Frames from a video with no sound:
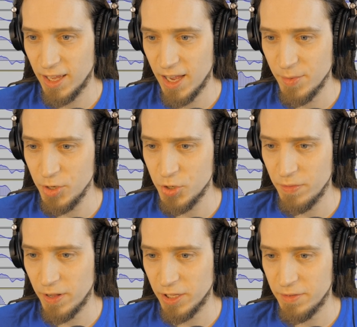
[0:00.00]
not sure
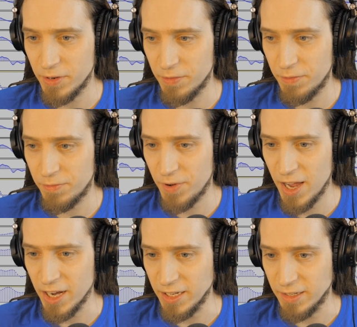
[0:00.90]
if I'll even
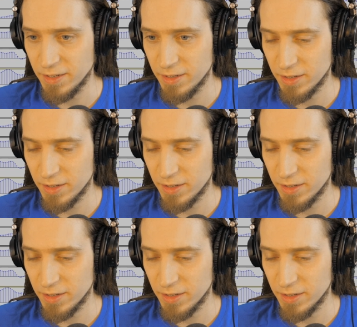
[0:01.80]
find